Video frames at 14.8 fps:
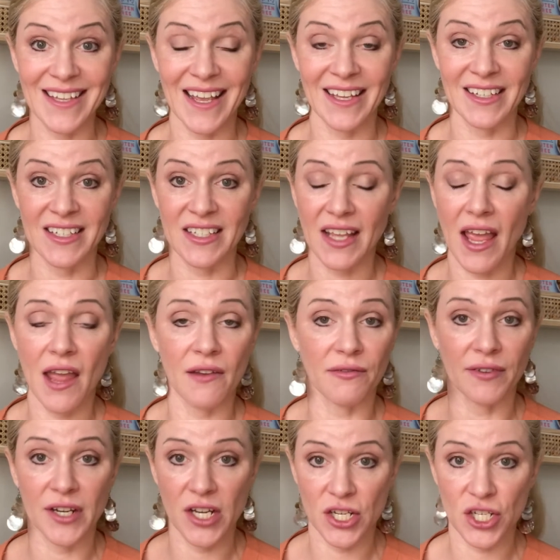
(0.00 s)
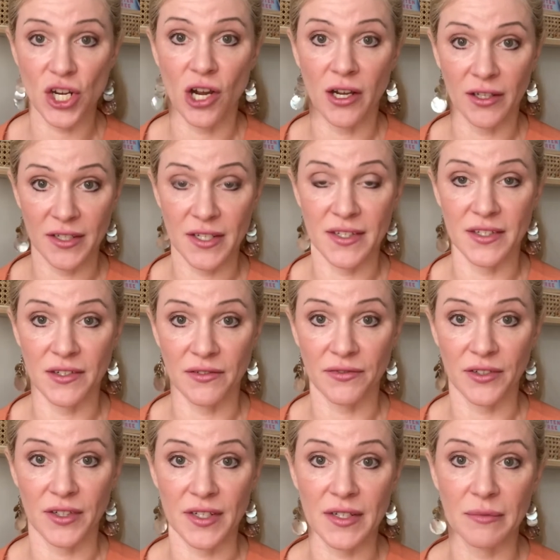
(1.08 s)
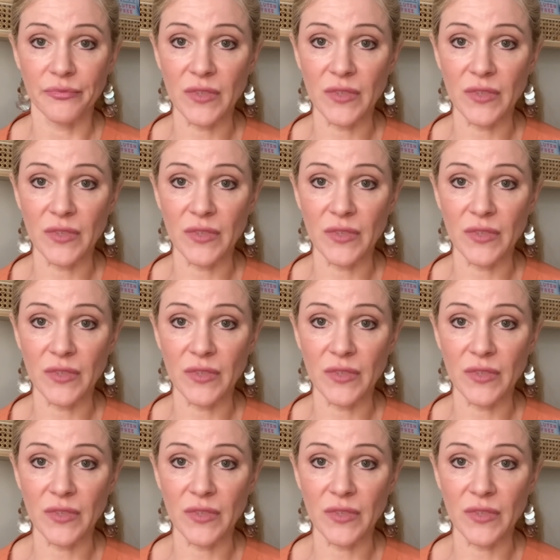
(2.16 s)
and every child is different.